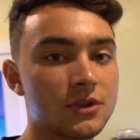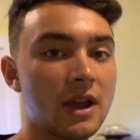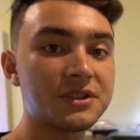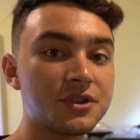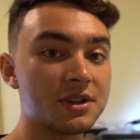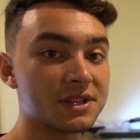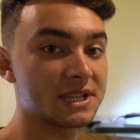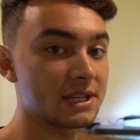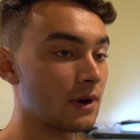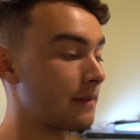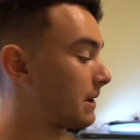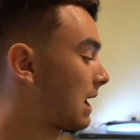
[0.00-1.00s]
So as you can see
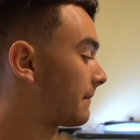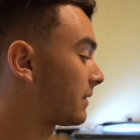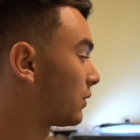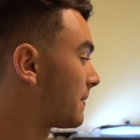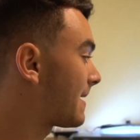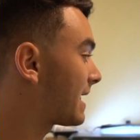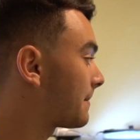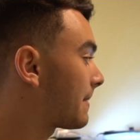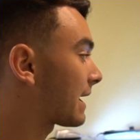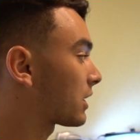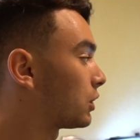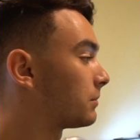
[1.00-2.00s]
right behind me, we made it
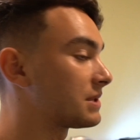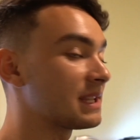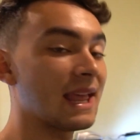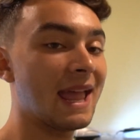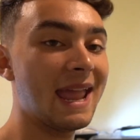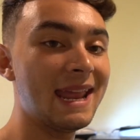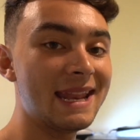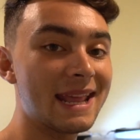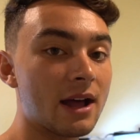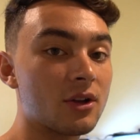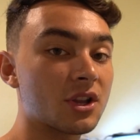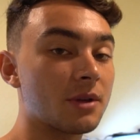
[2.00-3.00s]
back home to the
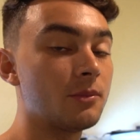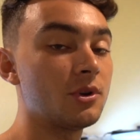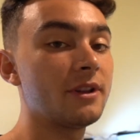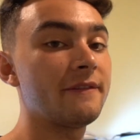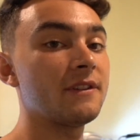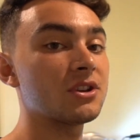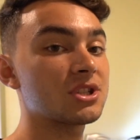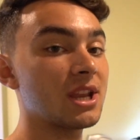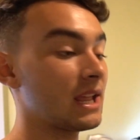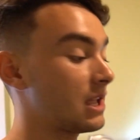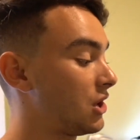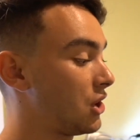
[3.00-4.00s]
80-gallon community fish
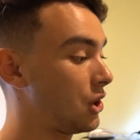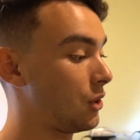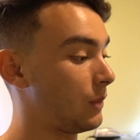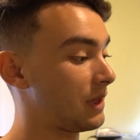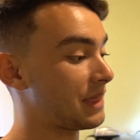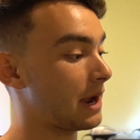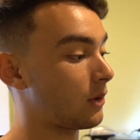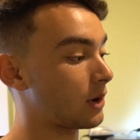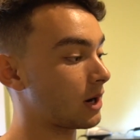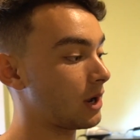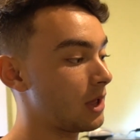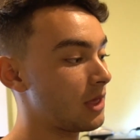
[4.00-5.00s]
tank with
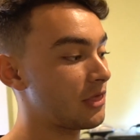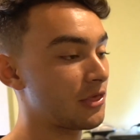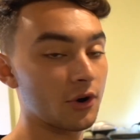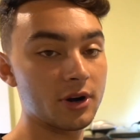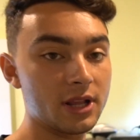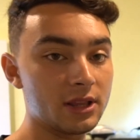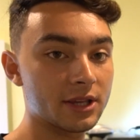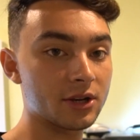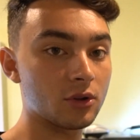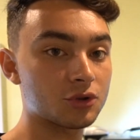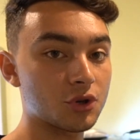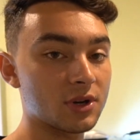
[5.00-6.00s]
our 30
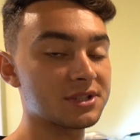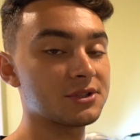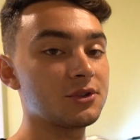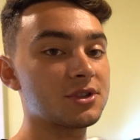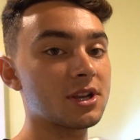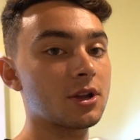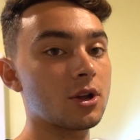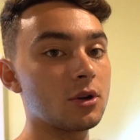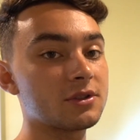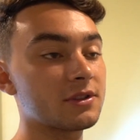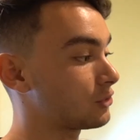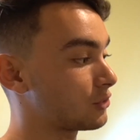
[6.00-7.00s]
little translucent
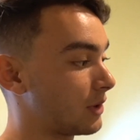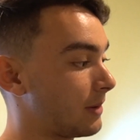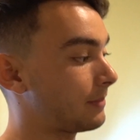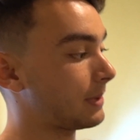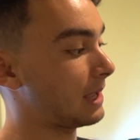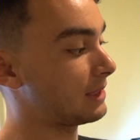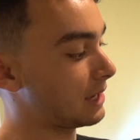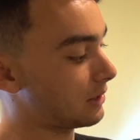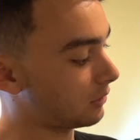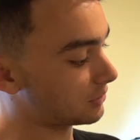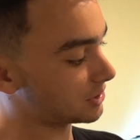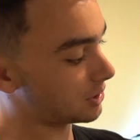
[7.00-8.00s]
ghost shrimp, and then
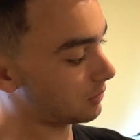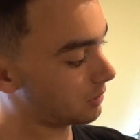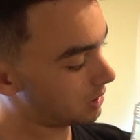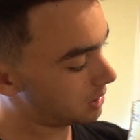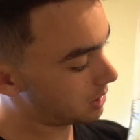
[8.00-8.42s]
also